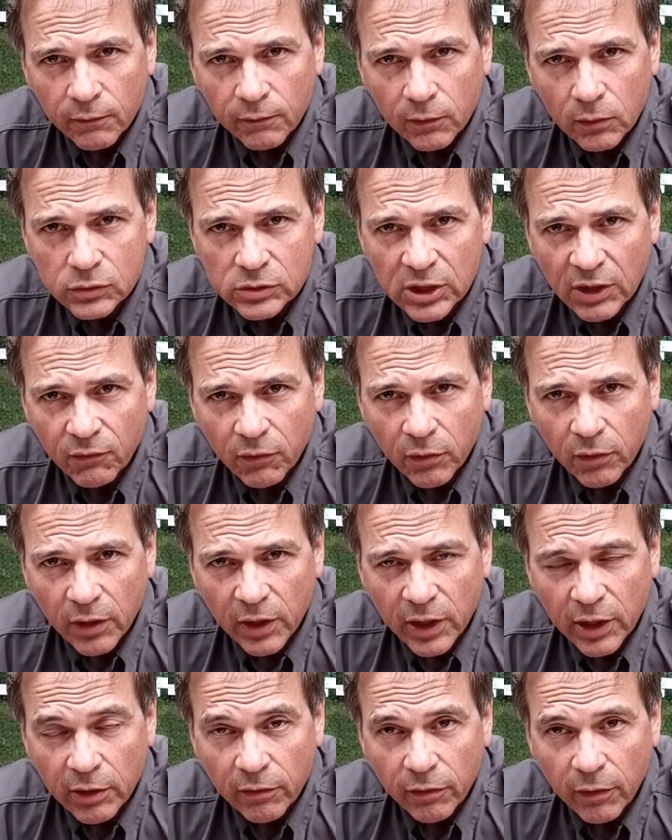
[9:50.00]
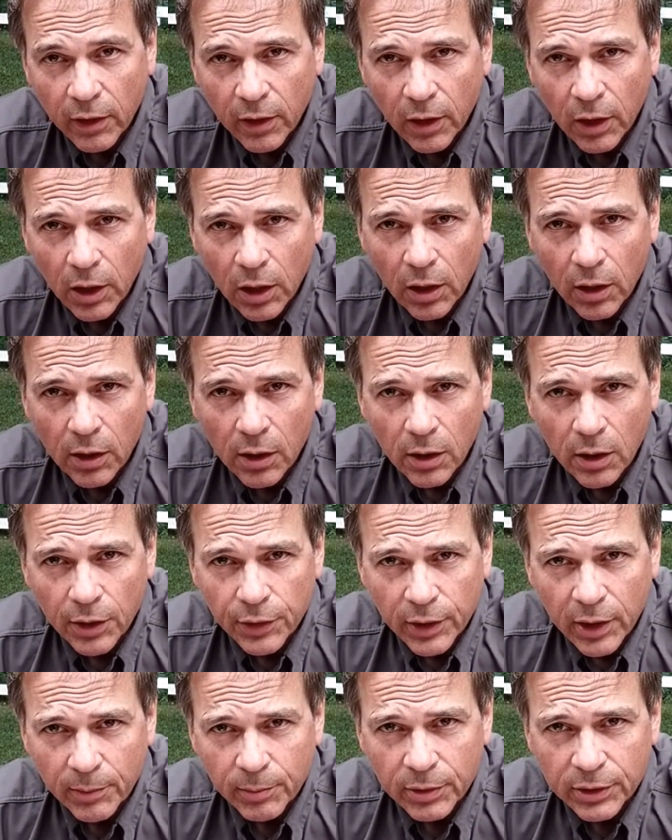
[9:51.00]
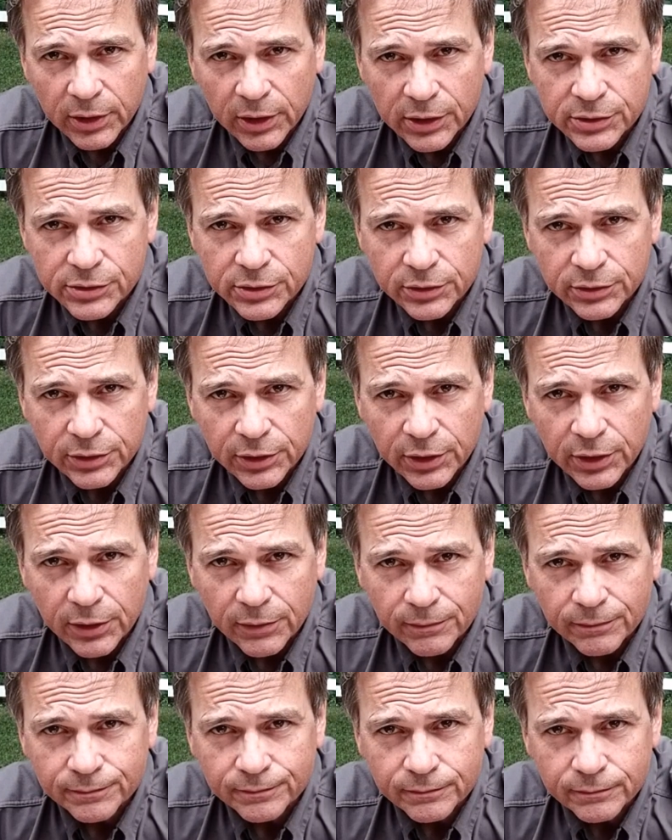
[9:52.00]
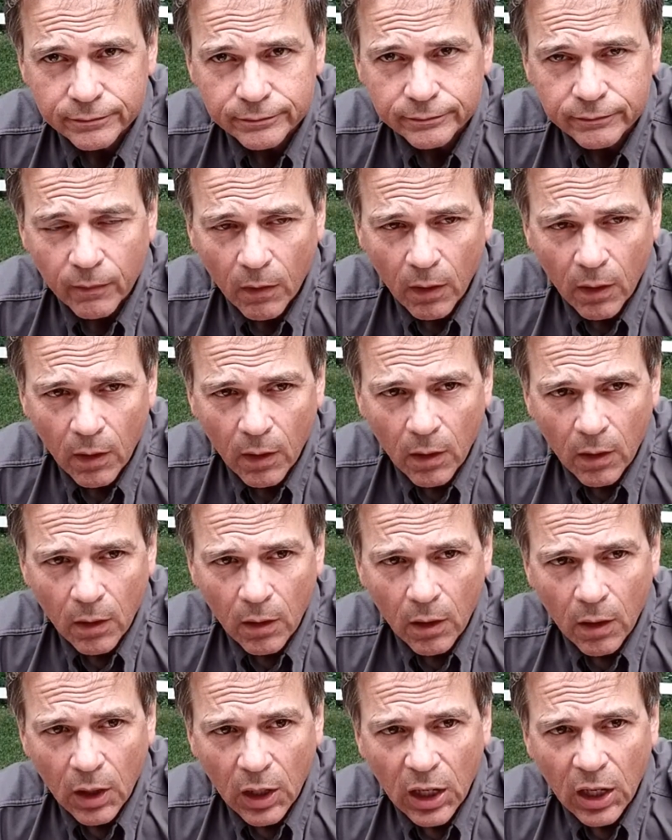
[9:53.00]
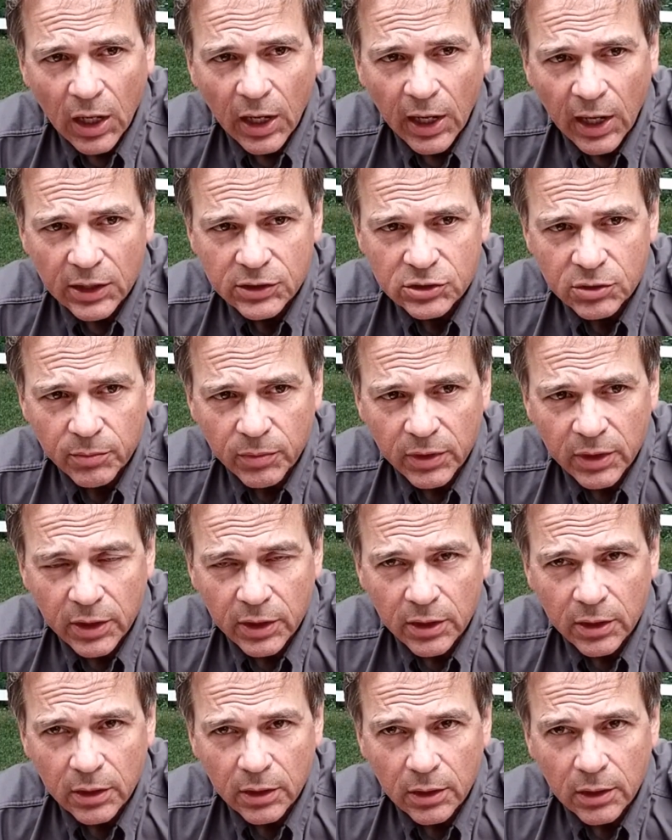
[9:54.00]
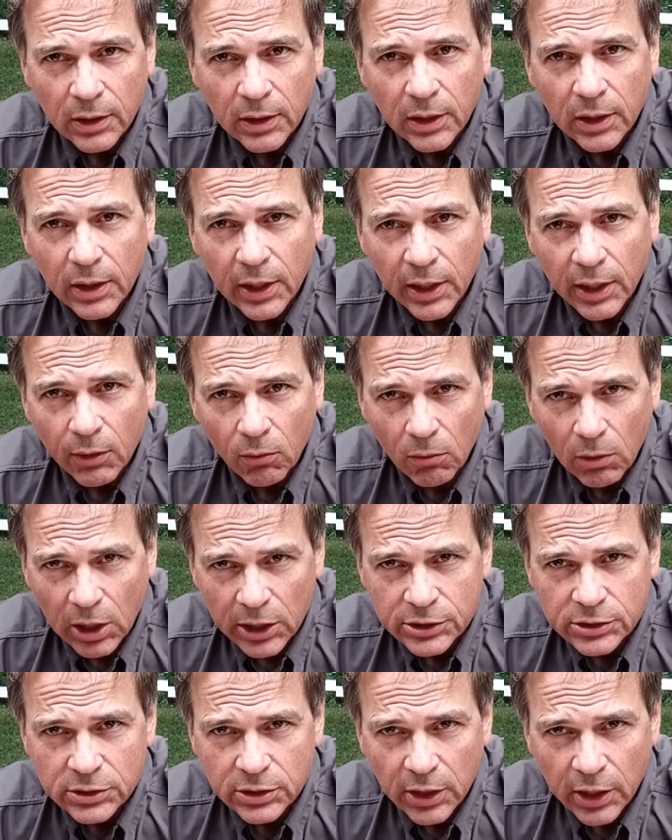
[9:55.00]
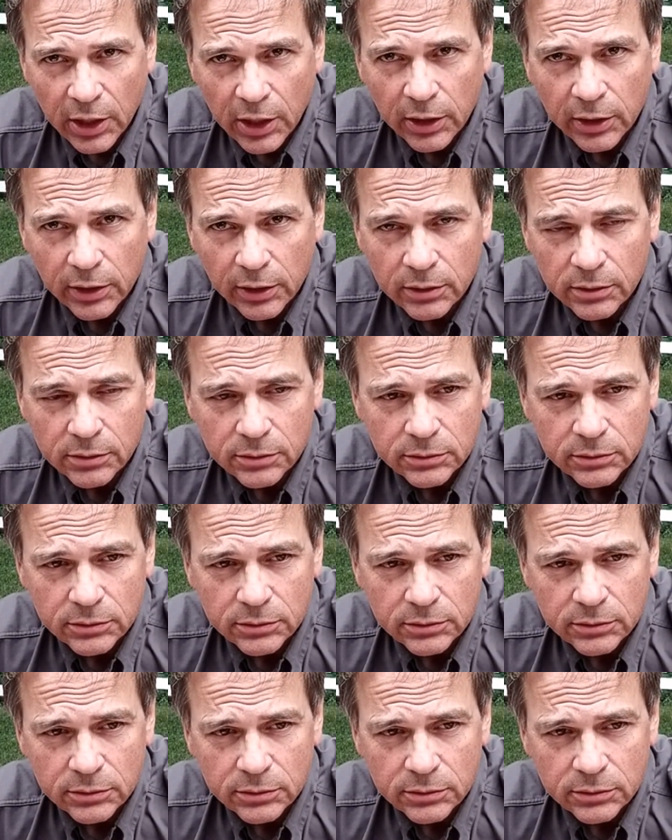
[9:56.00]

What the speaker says: If there's ever anything unappetizing to eat, it has to be a rice cake